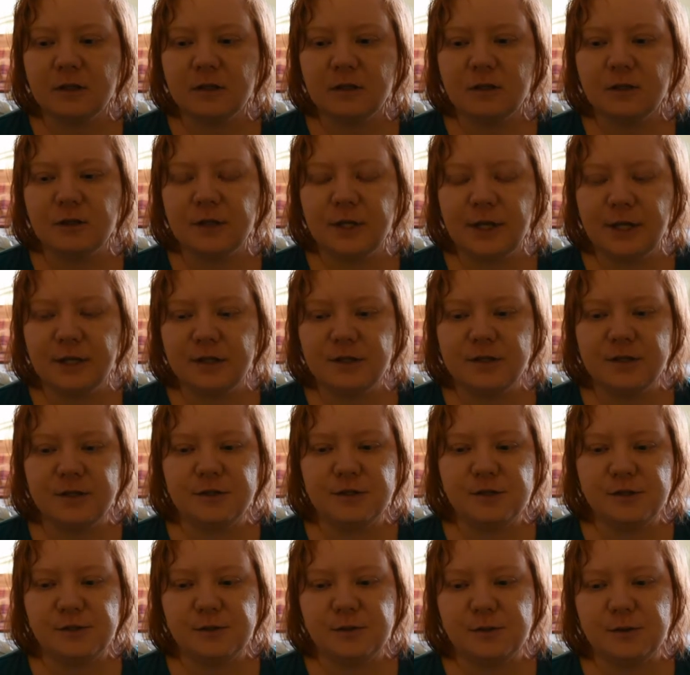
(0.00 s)
connected
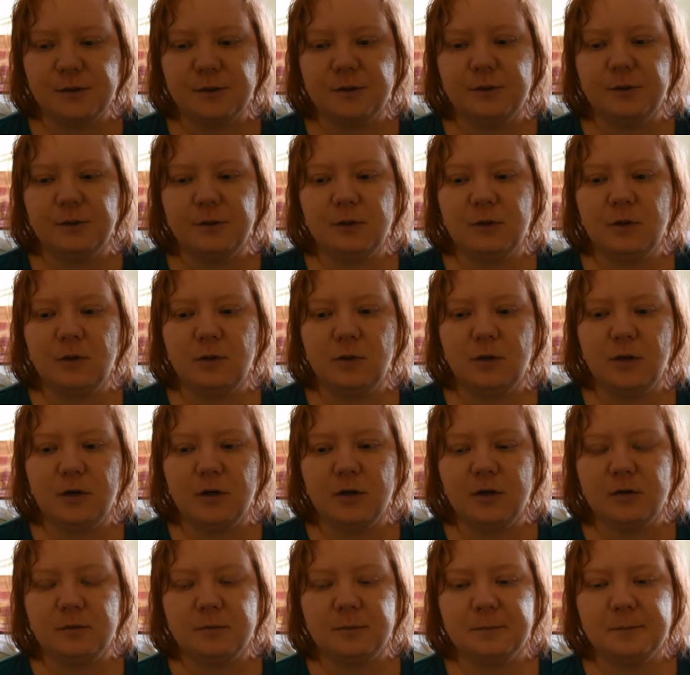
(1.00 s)
to
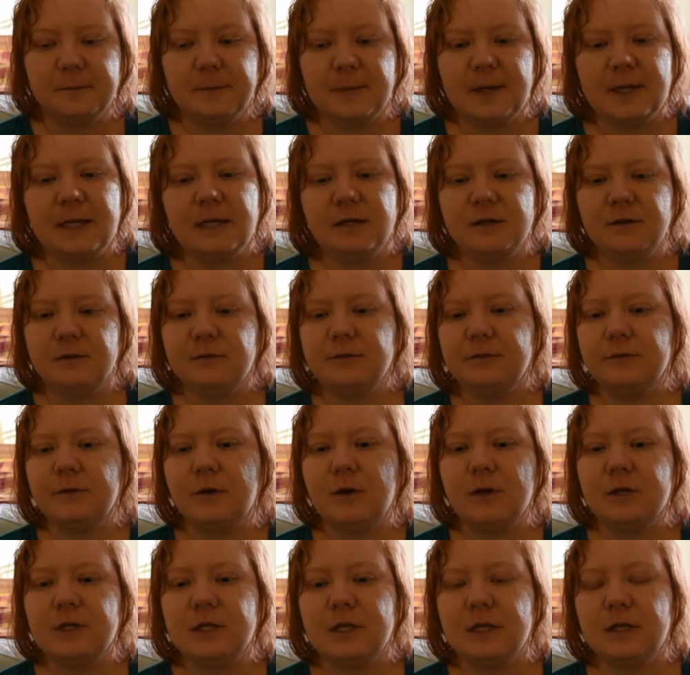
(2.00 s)
another
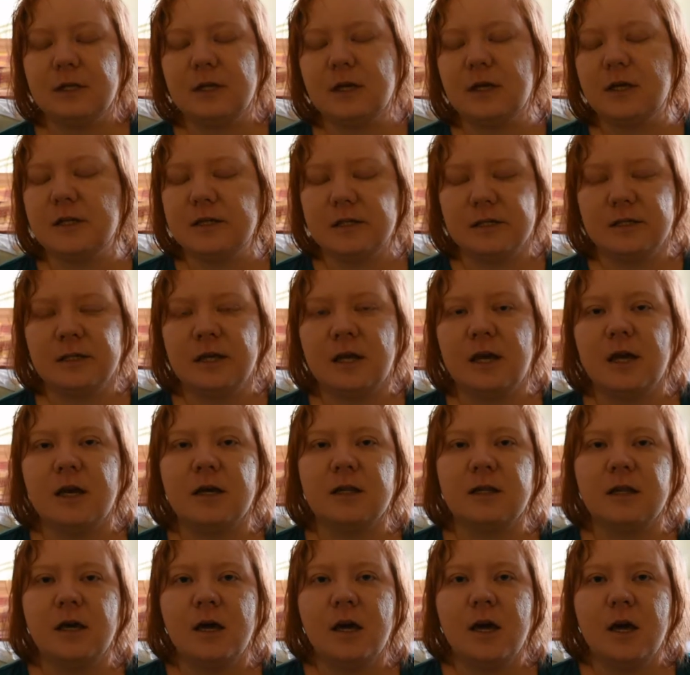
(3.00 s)
thought that Kaysen
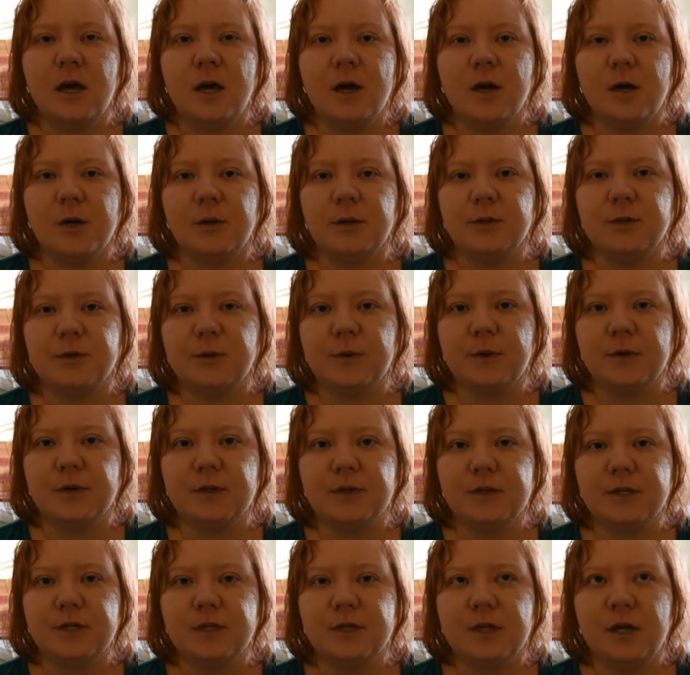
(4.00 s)
had, which
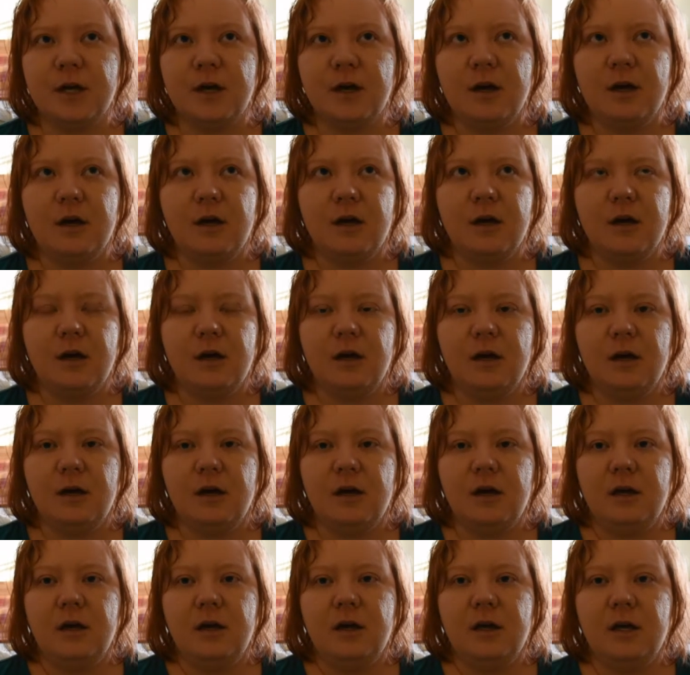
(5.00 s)
was,
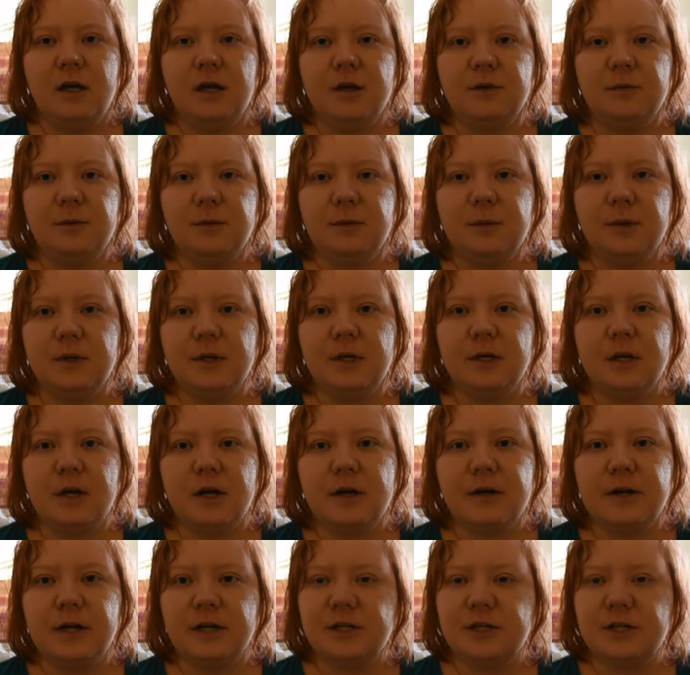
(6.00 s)
if the